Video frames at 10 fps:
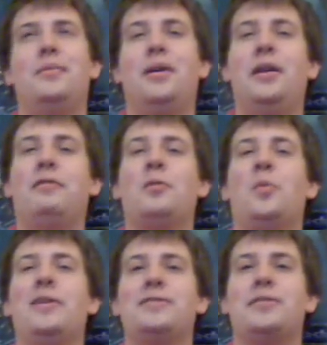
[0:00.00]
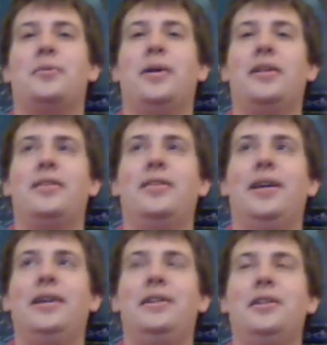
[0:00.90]
an every once in a while
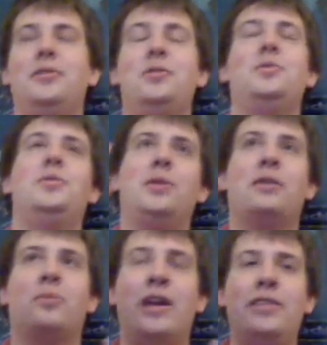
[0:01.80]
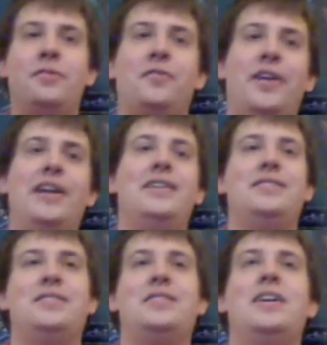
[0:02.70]
thing. You get red in the
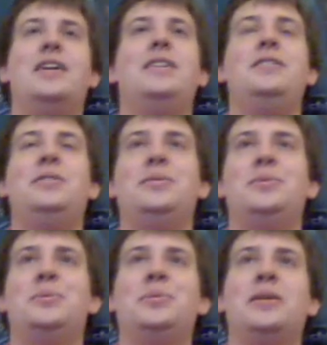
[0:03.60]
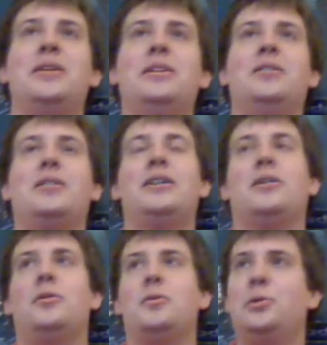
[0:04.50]
face. You're like,
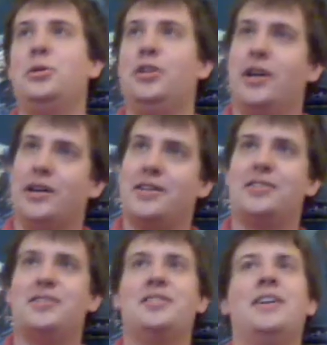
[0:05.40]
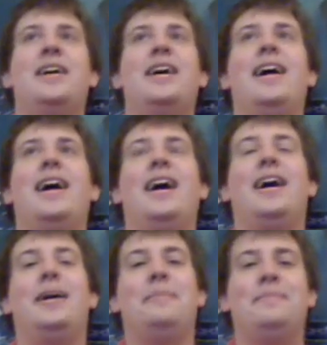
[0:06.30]
oh shucks.
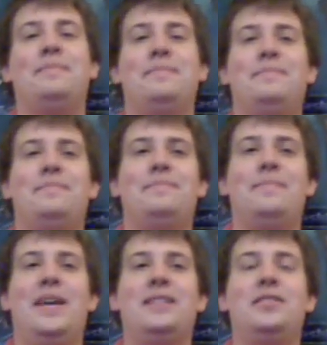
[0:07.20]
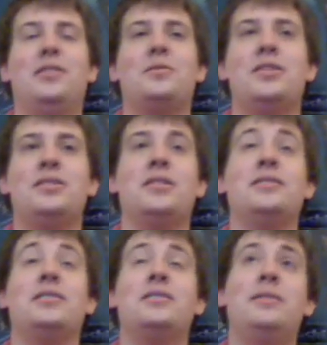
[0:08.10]
um, and
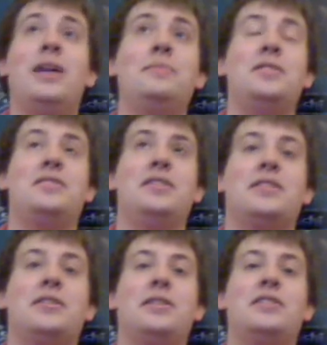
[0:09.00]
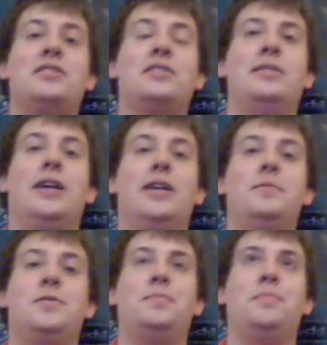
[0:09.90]
sometimes it's like
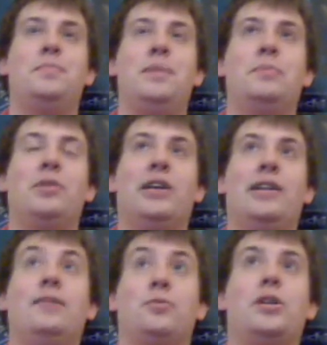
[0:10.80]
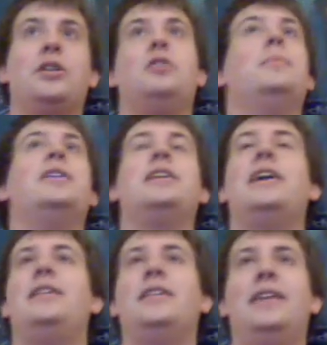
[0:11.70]
sometimes people get like really
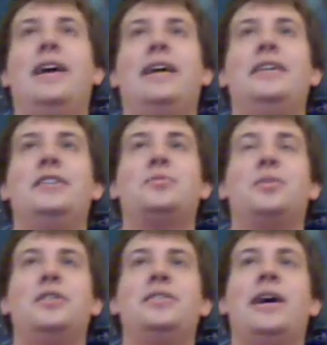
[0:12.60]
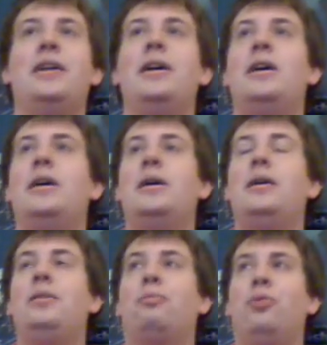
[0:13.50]
humiliated, and it's really sad.
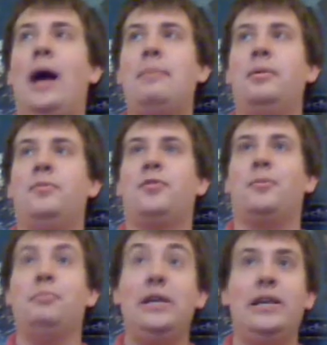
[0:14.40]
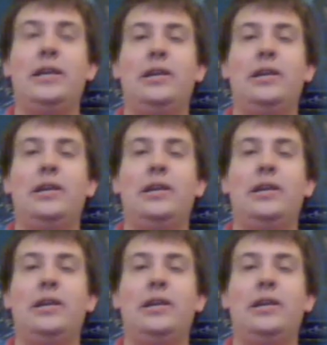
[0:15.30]
The problem for me